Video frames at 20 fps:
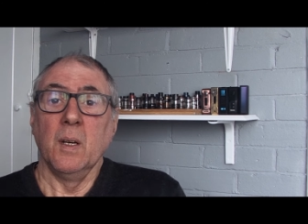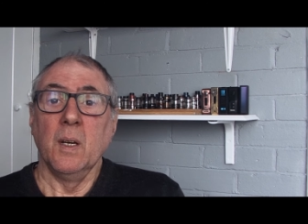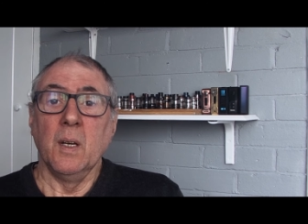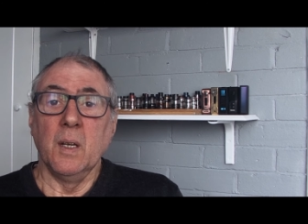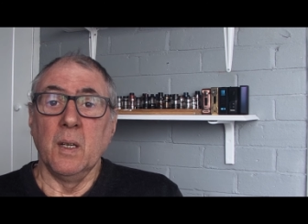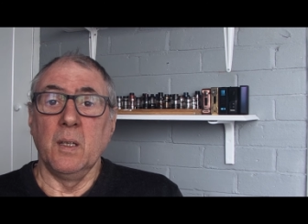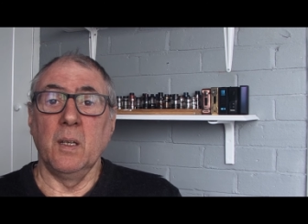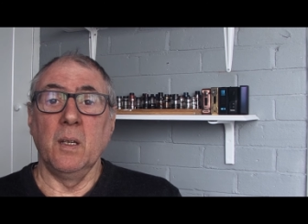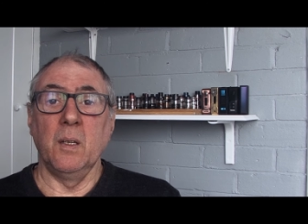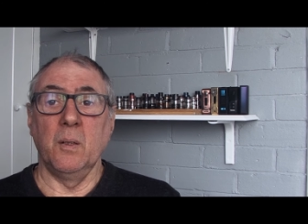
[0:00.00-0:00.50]

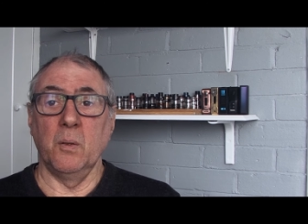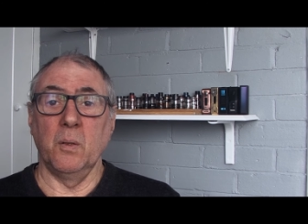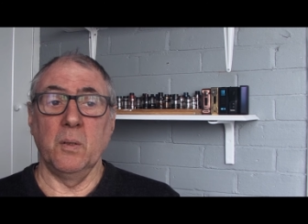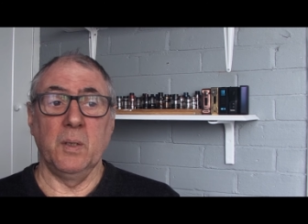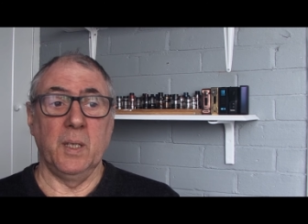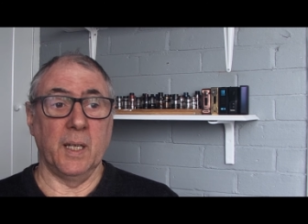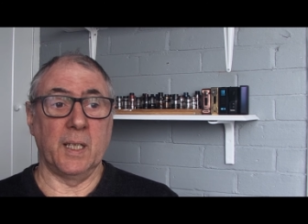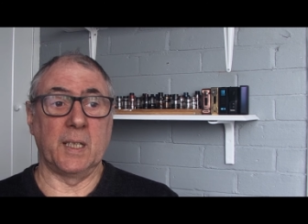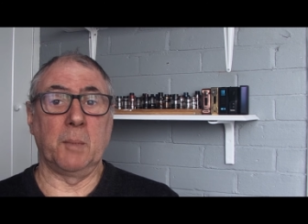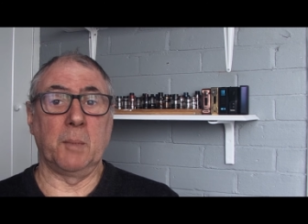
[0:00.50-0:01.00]
you know,
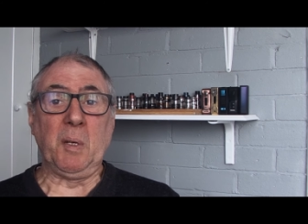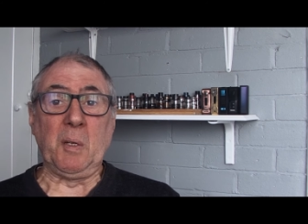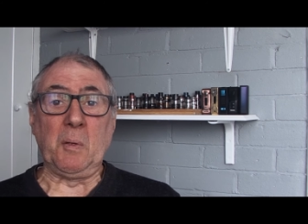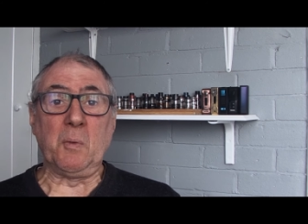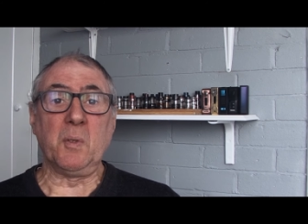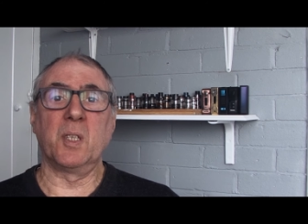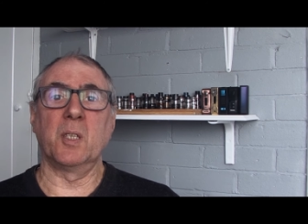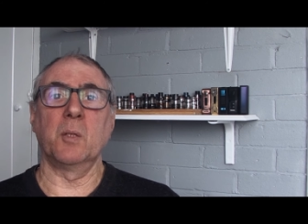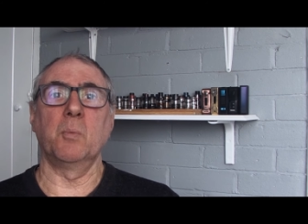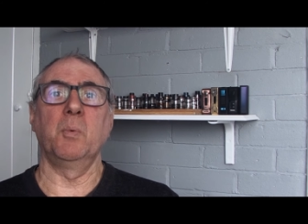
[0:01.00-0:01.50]
your
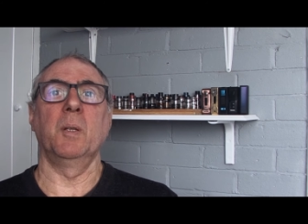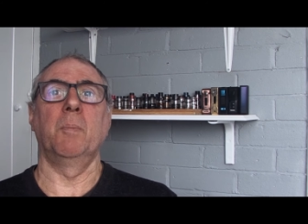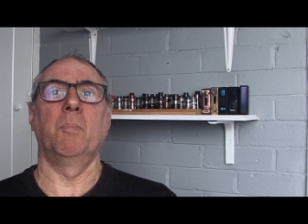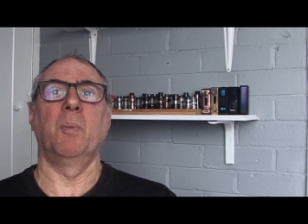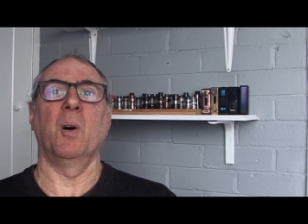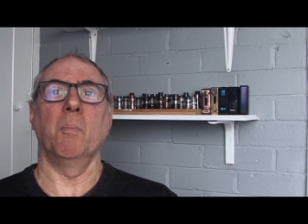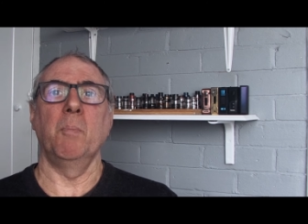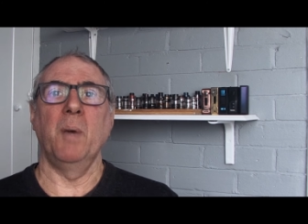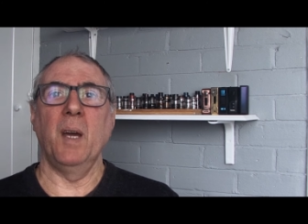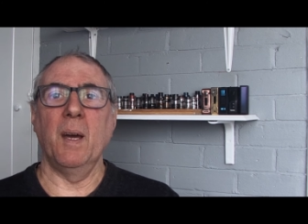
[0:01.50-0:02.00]
experiences with
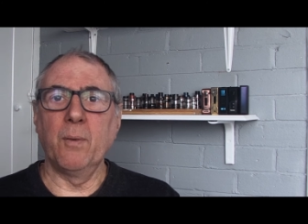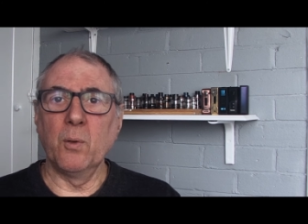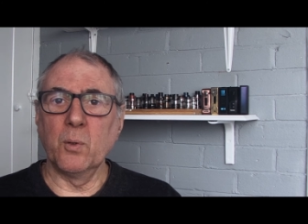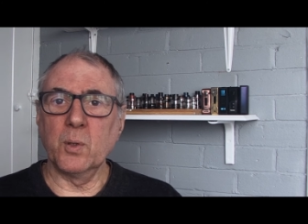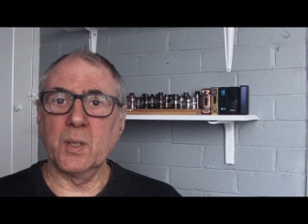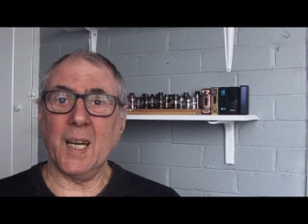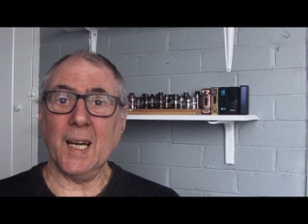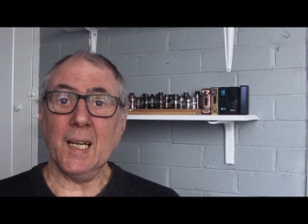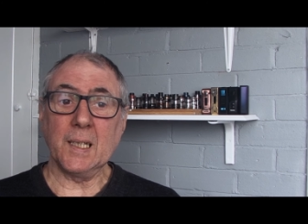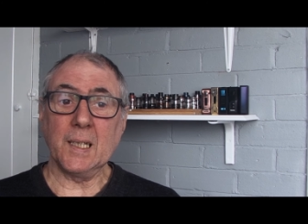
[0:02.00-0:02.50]
bottom airflow
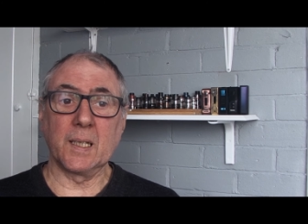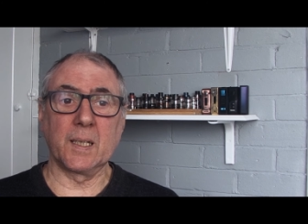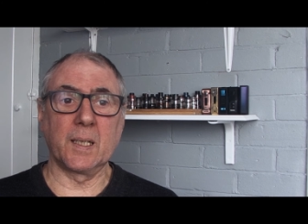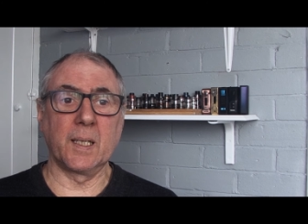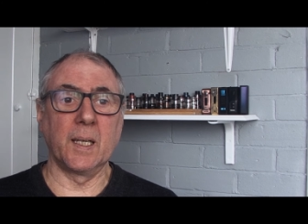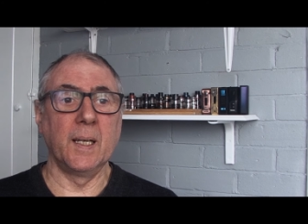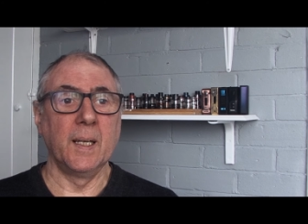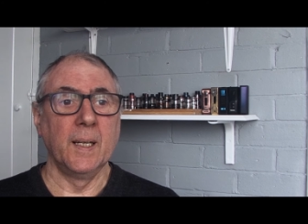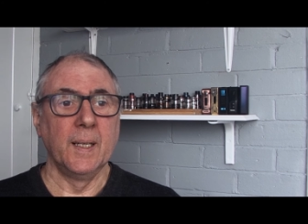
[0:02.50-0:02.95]
tanks.